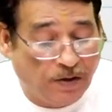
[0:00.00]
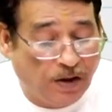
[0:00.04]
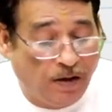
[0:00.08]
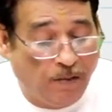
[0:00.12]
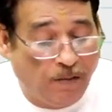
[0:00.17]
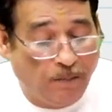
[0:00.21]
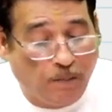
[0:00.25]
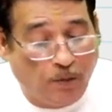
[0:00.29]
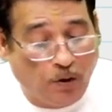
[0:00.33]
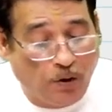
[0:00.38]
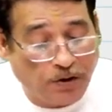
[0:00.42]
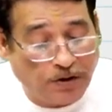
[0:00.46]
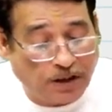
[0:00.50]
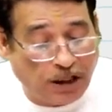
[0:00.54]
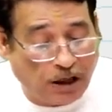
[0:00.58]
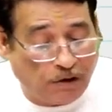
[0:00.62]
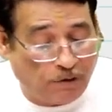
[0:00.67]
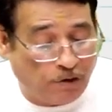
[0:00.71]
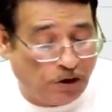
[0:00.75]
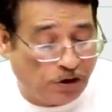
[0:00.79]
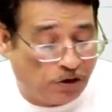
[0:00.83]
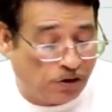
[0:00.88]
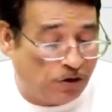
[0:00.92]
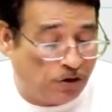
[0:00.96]
post
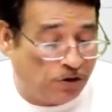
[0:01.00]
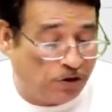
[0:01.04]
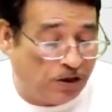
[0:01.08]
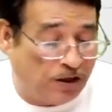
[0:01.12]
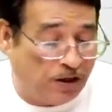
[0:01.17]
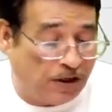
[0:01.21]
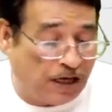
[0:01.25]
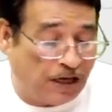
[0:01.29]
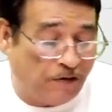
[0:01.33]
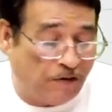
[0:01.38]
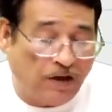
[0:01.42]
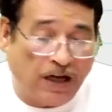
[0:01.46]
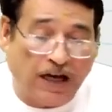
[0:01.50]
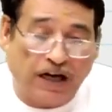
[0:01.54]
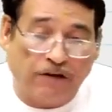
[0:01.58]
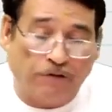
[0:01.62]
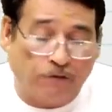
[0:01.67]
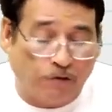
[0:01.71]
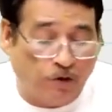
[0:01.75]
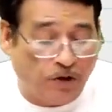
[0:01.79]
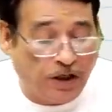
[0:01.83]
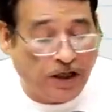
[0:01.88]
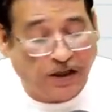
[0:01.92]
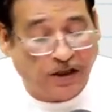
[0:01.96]
acquisition share I will add
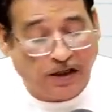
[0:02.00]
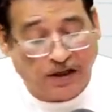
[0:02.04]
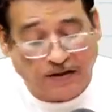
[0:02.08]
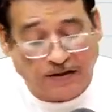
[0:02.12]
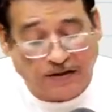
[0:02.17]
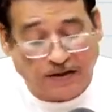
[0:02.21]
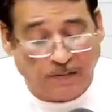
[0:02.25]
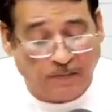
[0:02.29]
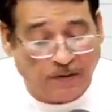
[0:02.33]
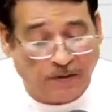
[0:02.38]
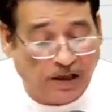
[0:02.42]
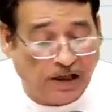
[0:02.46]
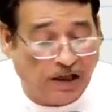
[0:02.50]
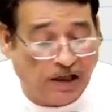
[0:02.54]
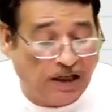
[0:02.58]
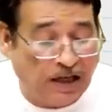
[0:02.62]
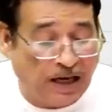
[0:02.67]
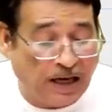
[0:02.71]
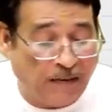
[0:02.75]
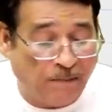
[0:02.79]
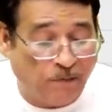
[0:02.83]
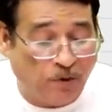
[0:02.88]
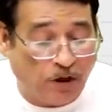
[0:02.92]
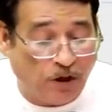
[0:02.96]
480 similarly
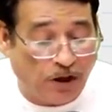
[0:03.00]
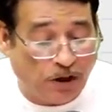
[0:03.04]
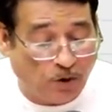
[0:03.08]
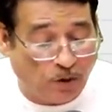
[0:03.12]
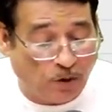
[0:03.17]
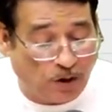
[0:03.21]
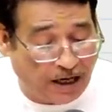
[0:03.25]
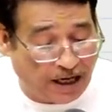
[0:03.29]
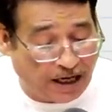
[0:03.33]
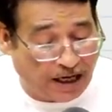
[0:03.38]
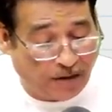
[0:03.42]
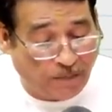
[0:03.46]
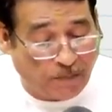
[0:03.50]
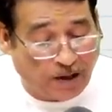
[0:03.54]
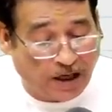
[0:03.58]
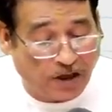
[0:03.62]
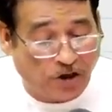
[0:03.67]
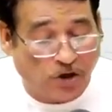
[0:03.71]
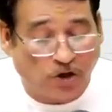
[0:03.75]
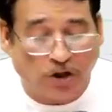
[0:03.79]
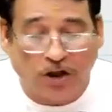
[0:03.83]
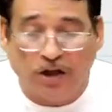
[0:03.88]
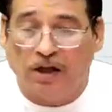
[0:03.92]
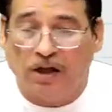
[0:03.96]
I am going to add my
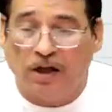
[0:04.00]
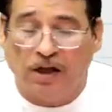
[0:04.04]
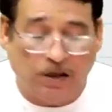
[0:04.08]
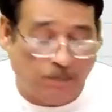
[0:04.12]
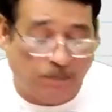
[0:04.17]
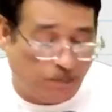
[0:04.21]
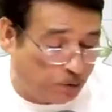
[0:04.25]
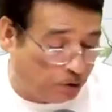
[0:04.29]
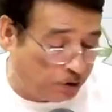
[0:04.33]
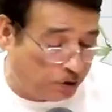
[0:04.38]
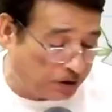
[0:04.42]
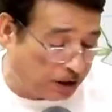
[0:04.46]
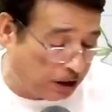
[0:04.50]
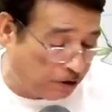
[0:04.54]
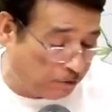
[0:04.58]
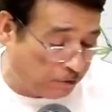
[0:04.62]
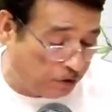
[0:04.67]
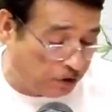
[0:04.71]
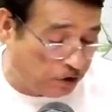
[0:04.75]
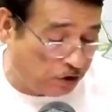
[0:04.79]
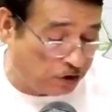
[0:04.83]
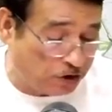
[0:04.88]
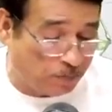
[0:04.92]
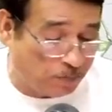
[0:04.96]
share in post
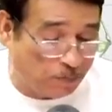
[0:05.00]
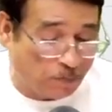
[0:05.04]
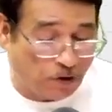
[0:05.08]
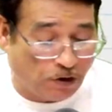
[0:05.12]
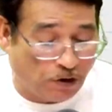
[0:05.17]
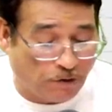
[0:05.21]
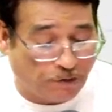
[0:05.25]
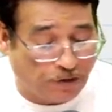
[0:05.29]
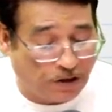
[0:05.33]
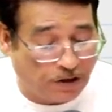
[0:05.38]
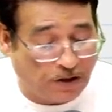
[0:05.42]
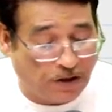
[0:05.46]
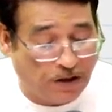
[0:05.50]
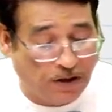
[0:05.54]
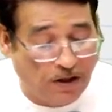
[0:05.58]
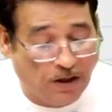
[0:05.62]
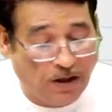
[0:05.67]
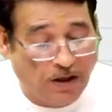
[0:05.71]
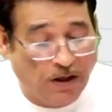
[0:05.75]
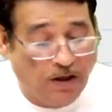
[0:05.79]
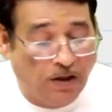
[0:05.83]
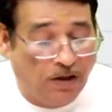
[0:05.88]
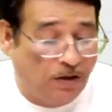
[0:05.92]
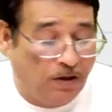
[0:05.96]
acquisition profit
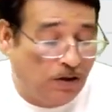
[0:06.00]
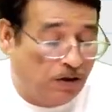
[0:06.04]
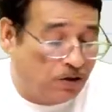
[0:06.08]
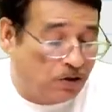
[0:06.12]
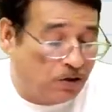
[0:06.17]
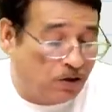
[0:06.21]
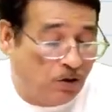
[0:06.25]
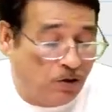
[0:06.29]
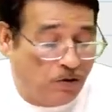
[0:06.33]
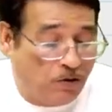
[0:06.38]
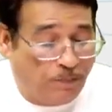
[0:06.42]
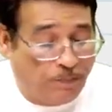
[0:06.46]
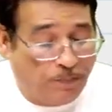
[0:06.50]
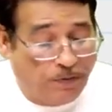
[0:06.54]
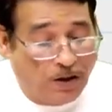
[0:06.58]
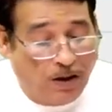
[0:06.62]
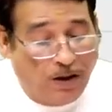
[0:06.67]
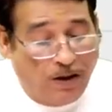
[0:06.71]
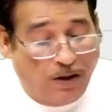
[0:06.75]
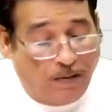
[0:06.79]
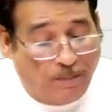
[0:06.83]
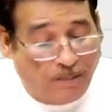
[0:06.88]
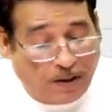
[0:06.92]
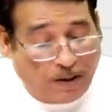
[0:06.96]
so
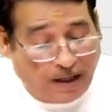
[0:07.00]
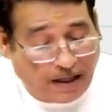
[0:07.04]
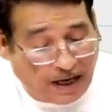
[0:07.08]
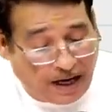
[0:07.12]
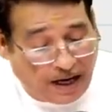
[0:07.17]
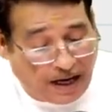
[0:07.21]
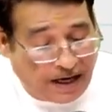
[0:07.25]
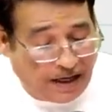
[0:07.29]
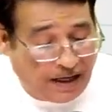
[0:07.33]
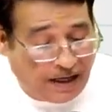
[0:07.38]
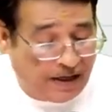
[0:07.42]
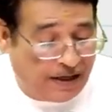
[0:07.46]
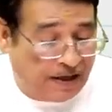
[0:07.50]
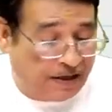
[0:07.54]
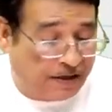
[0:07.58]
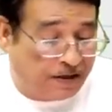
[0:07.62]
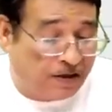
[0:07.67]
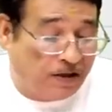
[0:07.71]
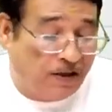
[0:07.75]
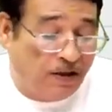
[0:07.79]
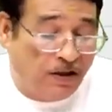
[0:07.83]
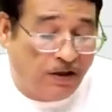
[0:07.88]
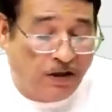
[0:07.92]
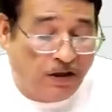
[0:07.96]
by adding
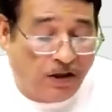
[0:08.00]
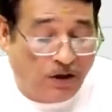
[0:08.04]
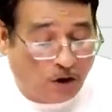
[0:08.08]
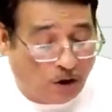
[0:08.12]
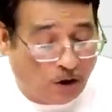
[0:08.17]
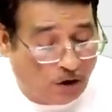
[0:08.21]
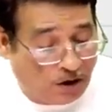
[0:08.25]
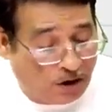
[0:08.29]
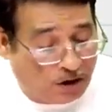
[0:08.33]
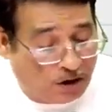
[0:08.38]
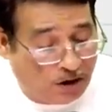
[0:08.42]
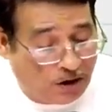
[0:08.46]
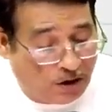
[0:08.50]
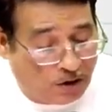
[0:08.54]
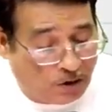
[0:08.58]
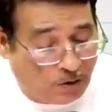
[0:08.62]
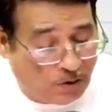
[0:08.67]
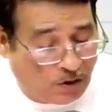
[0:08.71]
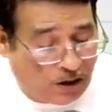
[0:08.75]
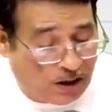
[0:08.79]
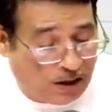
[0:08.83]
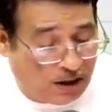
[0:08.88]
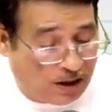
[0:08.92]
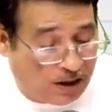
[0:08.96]
it the
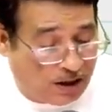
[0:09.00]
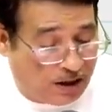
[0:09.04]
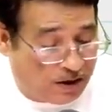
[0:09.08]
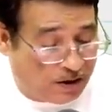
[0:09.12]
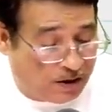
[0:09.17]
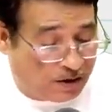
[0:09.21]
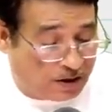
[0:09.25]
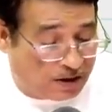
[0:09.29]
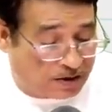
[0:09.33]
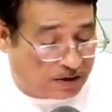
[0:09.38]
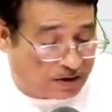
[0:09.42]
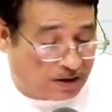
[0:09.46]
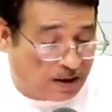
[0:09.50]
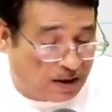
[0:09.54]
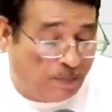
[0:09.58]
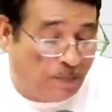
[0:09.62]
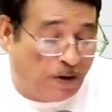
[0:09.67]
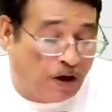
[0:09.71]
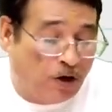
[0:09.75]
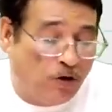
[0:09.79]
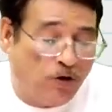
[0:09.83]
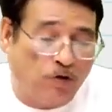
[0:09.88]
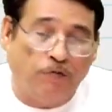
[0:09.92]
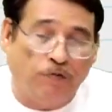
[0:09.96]
non-controlling interest
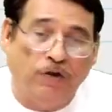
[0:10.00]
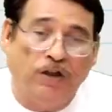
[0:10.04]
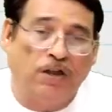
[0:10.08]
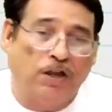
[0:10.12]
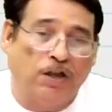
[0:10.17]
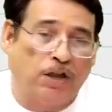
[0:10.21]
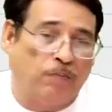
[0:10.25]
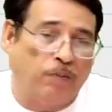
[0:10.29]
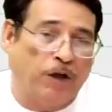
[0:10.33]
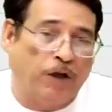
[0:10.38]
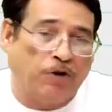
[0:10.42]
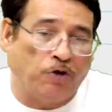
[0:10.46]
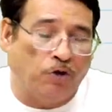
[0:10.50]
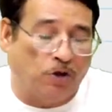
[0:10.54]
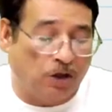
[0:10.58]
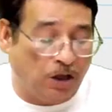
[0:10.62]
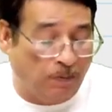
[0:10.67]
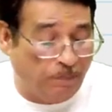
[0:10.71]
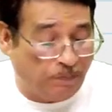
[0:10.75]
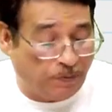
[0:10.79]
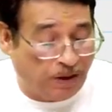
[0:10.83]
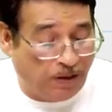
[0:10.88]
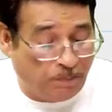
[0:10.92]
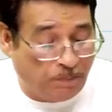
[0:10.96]
amount with respect to
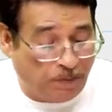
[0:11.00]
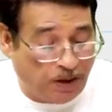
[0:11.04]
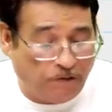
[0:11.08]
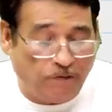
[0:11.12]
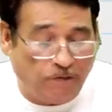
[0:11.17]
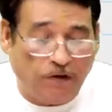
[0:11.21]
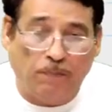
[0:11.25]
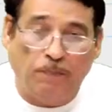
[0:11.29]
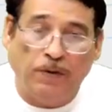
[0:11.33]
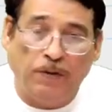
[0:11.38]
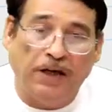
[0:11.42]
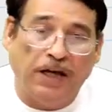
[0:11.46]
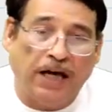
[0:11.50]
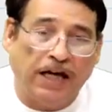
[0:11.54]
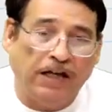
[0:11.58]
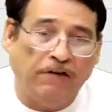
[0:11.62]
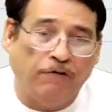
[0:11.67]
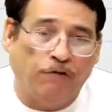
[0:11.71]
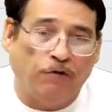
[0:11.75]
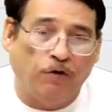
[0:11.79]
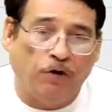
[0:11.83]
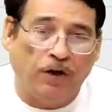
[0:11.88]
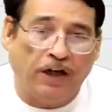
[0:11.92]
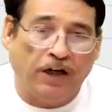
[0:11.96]
company B will be
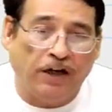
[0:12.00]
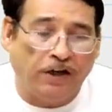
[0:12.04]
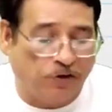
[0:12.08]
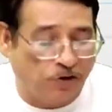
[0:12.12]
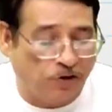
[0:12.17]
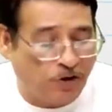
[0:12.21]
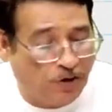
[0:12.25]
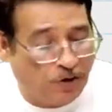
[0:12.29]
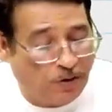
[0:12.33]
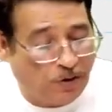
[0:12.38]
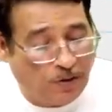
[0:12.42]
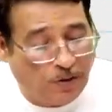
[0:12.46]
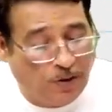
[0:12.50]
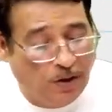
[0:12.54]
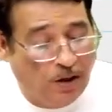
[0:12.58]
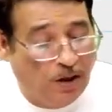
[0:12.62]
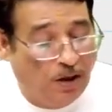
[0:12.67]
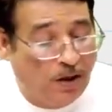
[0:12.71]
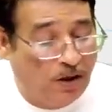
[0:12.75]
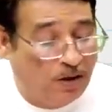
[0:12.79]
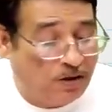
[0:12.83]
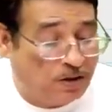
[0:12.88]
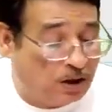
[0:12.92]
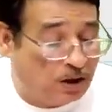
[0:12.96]
9480
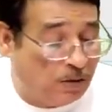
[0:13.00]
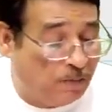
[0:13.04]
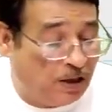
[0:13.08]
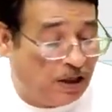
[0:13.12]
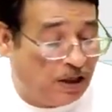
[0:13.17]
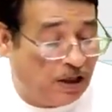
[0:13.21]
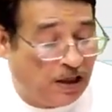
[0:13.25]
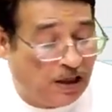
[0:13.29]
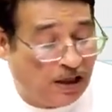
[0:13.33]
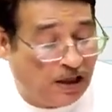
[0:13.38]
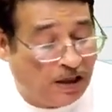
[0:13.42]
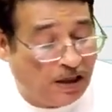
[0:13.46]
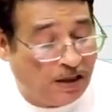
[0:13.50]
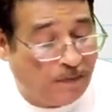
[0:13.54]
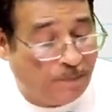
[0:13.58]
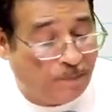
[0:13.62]
similarly